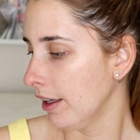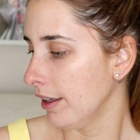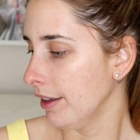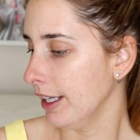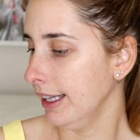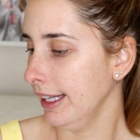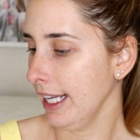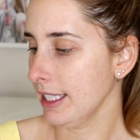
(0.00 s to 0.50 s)

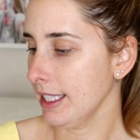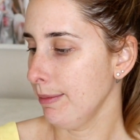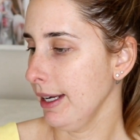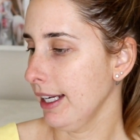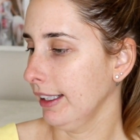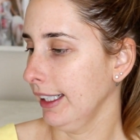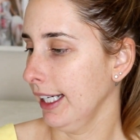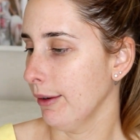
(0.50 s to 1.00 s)
The Let's Be
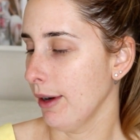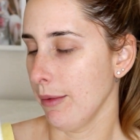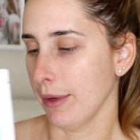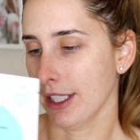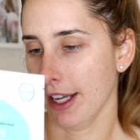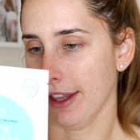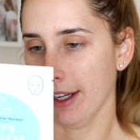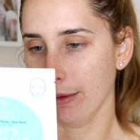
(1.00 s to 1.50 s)
Clear one,
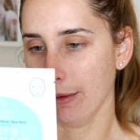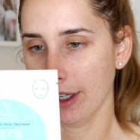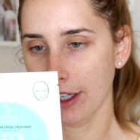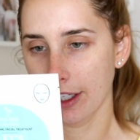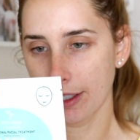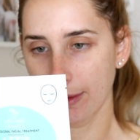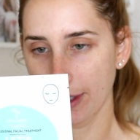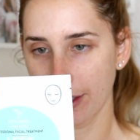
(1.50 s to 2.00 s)
which I think we're
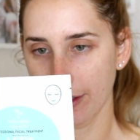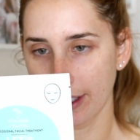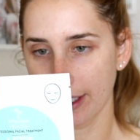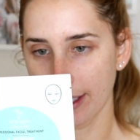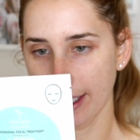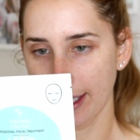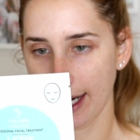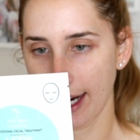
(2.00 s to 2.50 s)
going to be using
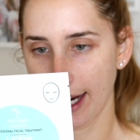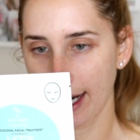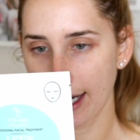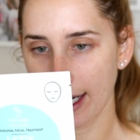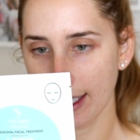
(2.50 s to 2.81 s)
today,